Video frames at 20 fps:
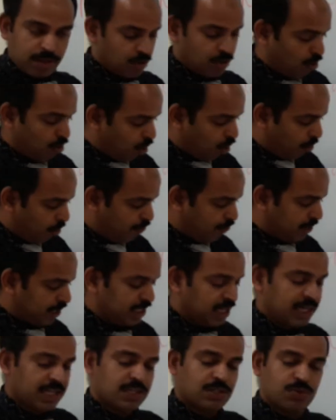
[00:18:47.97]
open,
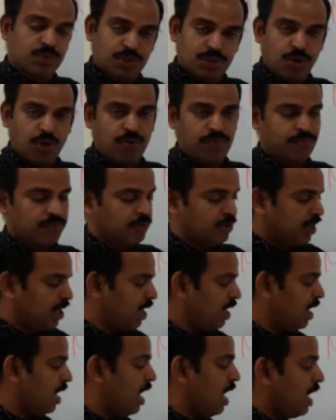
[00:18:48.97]
that is switch off.
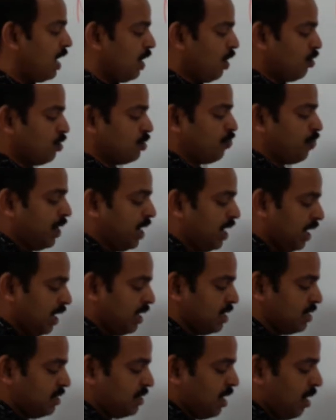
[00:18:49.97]
Okay. Now
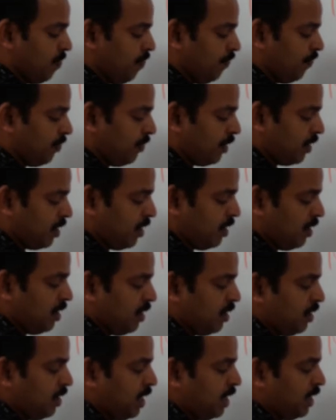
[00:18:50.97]
sprinkle some,
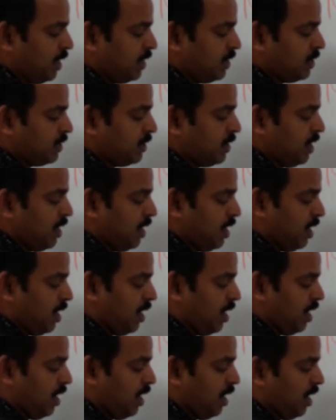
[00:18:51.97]
that is
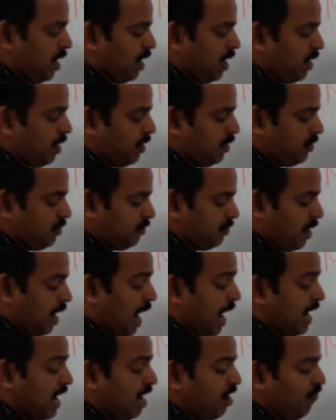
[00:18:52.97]

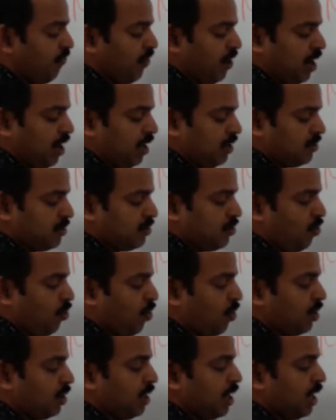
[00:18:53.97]
iron fillings
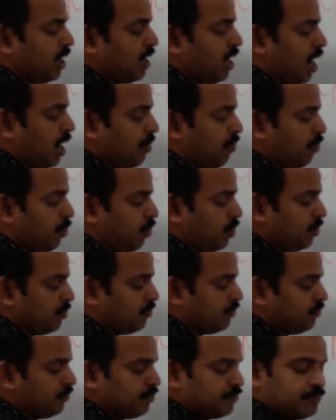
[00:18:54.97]
on the cardboard.
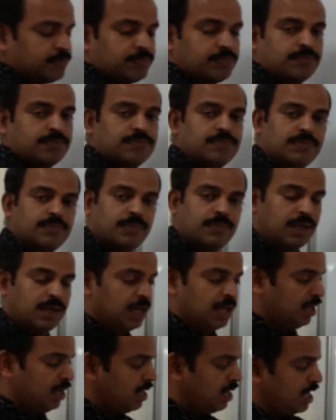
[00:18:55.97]

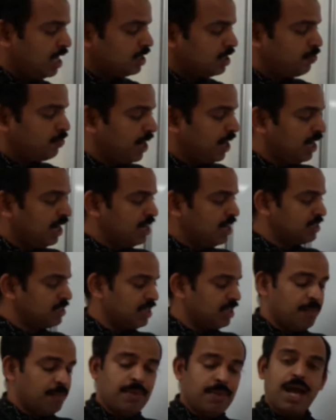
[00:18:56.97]
Okay. Sprinkle
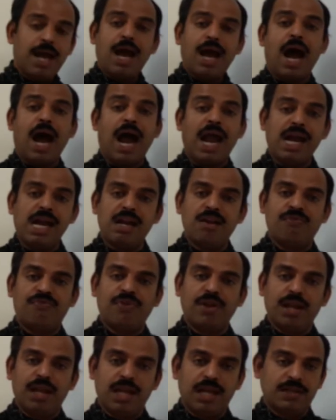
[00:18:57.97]
some iron
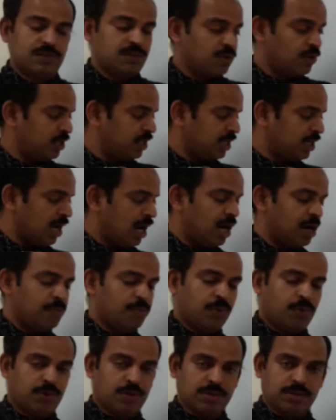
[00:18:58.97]
fillings on the
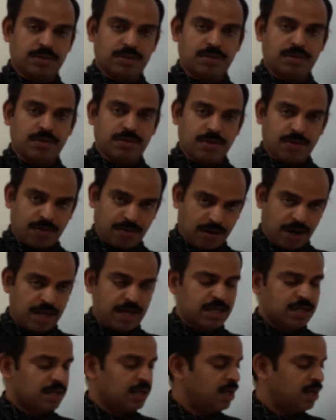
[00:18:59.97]
cardboard. Right.